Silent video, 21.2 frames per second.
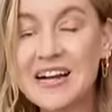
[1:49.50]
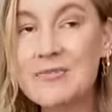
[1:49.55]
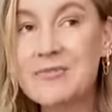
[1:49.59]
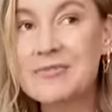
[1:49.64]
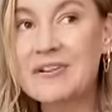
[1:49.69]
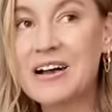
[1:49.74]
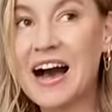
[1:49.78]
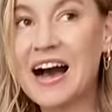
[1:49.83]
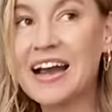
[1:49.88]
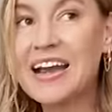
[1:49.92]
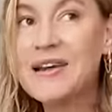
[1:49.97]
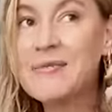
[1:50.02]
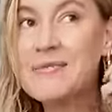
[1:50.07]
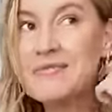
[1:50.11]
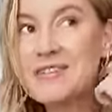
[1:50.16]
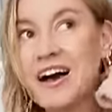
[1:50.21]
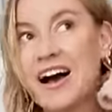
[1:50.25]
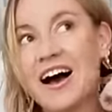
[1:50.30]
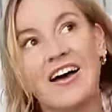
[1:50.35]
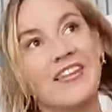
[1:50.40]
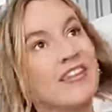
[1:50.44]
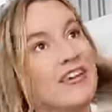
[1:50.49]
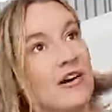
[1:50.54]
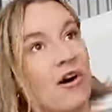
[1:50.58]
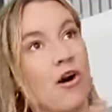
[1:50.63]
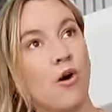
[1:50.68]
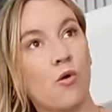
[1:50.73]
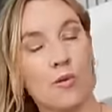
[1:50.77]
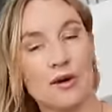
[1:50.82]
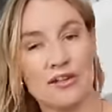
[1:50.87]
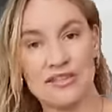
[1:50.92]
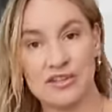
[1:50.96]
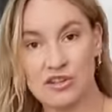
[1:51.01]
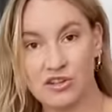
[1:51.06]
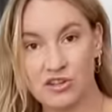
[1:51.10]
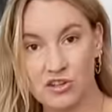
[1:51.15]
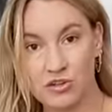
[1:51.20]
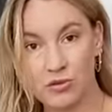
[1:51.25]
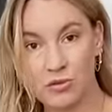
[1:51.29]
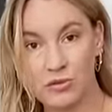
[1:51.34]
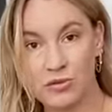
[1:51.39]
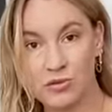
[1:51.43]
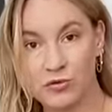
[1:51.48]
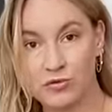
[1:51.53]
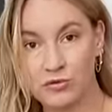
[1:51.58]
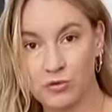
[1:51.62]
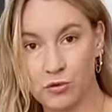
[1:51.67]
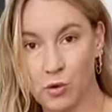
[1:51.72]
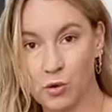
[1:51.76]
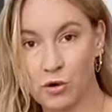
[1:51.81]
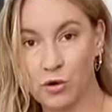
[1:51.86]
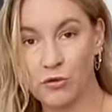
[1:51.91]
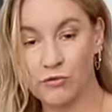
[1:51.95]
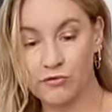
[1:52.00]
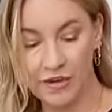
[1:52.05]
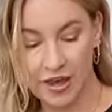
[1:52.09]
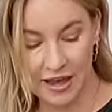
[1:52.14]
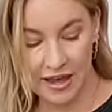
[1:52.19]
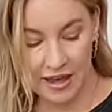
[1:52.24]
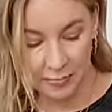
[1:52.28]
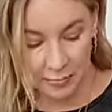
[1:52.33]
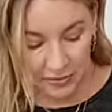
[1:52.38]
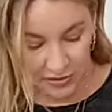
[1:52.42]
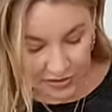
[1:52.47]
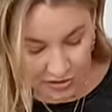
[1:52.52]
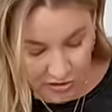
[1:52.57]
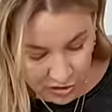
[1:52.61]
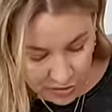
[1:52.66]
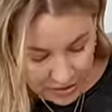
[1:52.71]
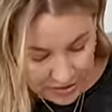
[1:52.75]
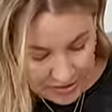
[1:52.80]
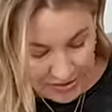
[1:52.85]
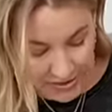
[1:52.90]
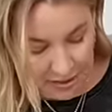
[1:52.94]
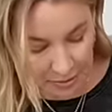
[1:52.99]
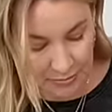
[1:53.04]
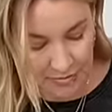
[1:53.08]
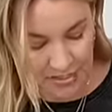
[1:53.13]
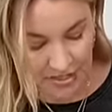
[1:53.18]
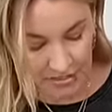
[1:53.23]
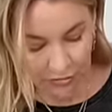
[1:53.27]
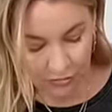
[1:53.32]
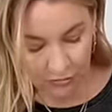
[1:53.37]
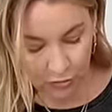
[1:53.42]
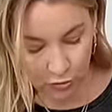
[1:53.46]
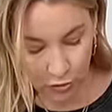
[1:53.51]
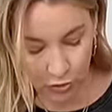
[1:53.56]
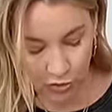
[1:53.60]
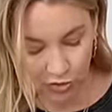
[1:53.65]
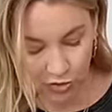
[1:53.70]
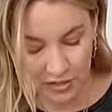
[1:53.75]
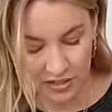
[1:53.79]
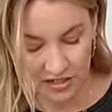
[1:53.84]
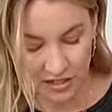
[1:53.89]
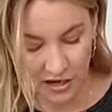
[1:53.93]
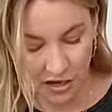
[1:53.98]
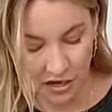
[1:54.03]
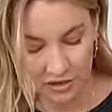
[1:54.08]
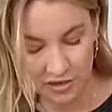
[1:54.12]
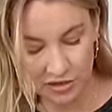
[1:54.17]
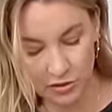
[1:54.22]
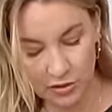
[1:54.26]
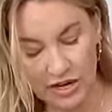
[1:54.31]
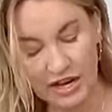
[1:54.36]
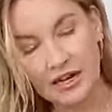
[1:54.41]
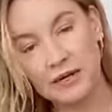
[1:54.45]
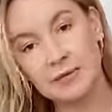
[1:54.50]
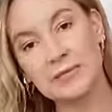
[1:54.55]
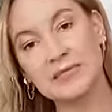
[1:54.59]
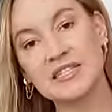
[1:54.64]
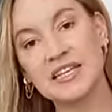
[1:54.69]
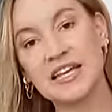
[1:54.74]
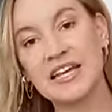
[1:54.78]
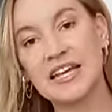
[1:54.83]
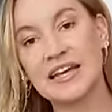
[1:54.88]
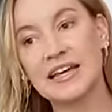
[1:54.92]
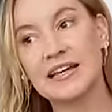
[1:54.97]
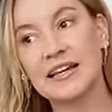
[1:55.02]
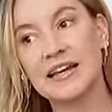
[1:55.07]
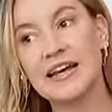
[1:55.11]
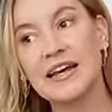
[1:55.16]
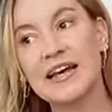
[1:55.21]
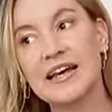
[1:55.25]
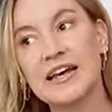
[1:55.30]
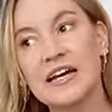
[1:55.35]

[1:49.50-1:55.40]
up, I'm not like always a huge floral fan, but this dress comes in florals and it also comes in